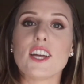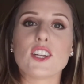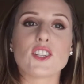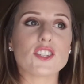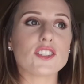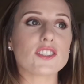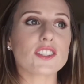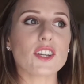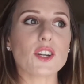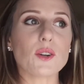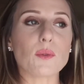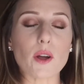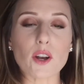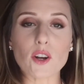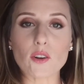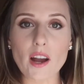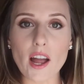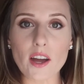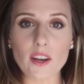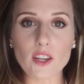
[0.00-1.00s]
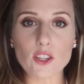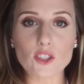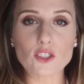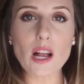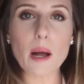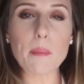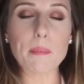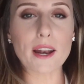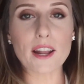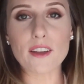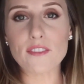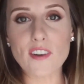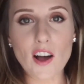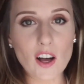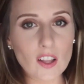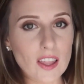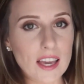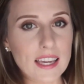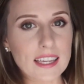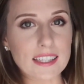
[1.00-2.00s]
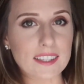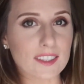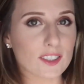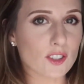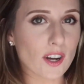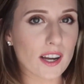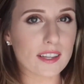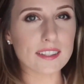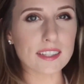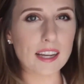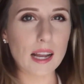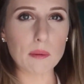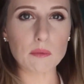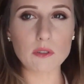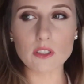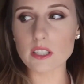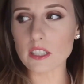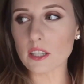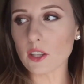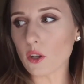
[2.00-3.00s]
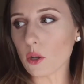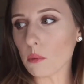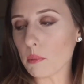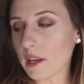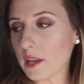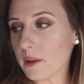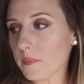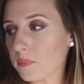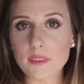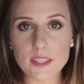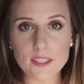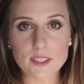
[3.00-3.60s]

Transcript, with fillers: Just gonna run around and shop, but I felt like dressing up just a little bit.